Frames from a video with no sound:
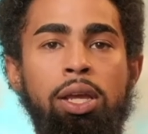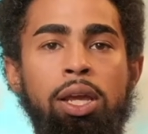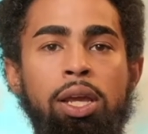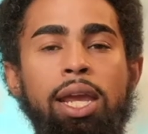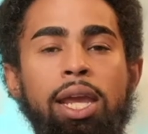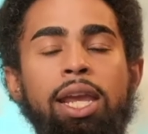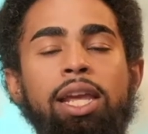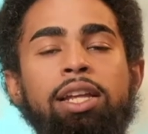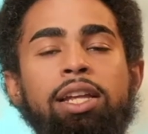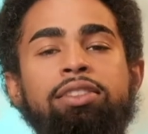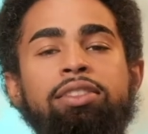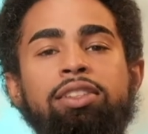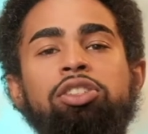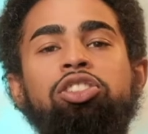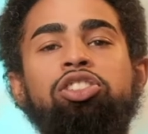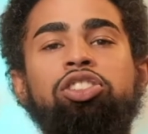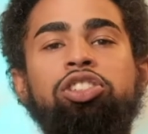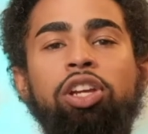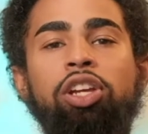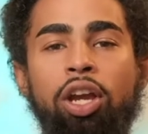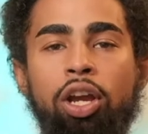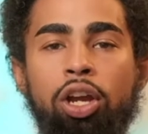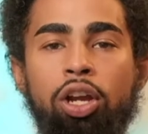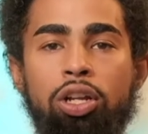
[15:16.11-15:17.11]
It's a
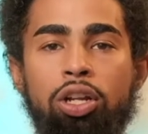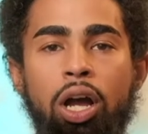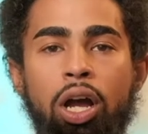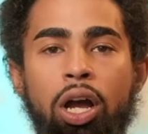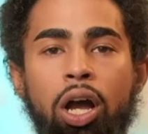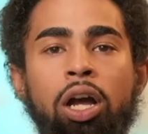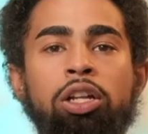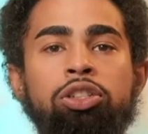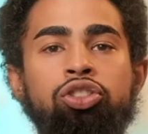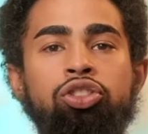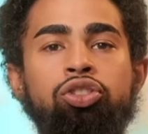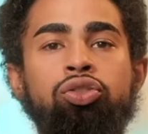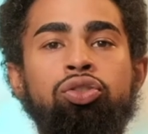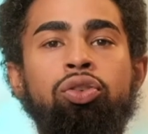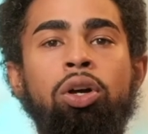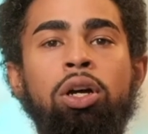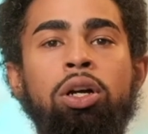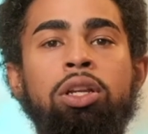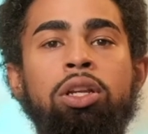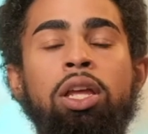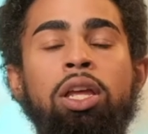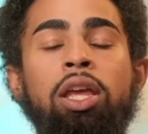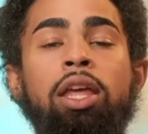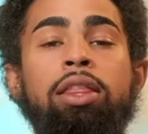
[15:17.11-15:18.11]
shared
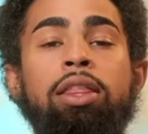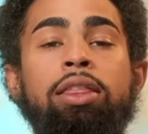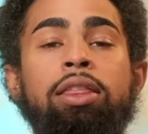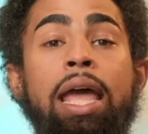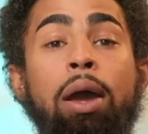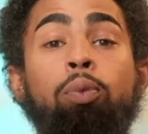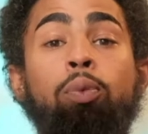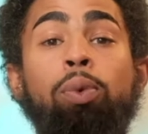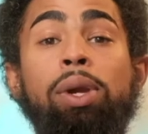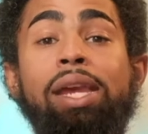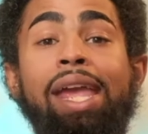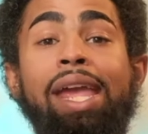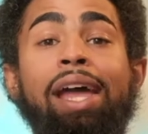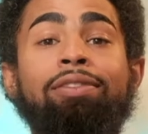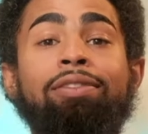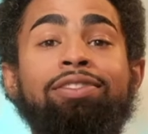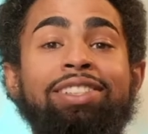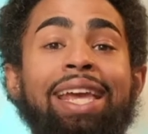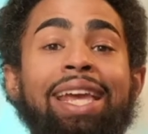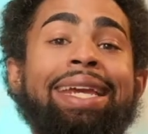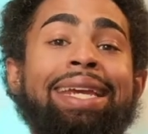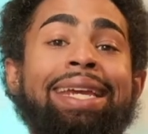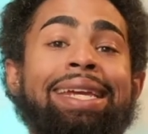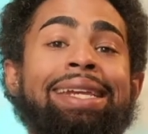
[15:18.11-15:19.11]
construct that we have
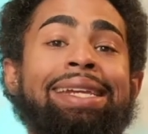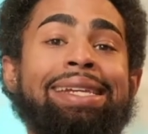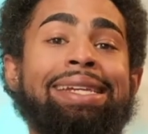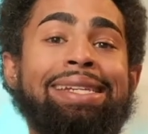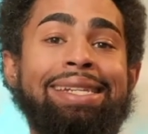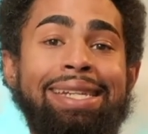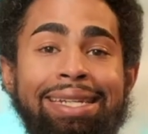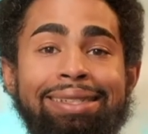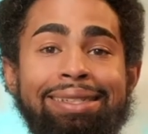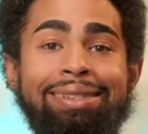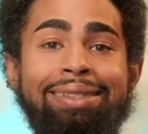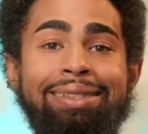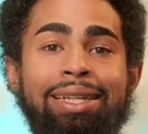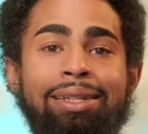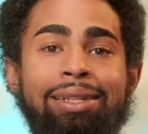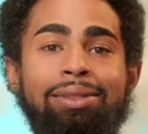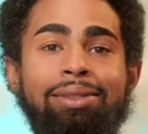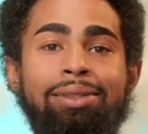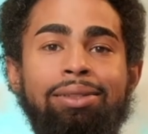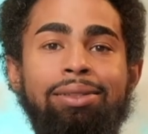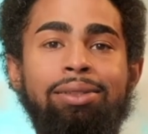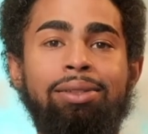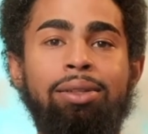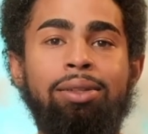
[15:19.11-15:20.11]
taken
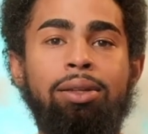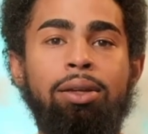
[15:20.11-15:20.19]
distance.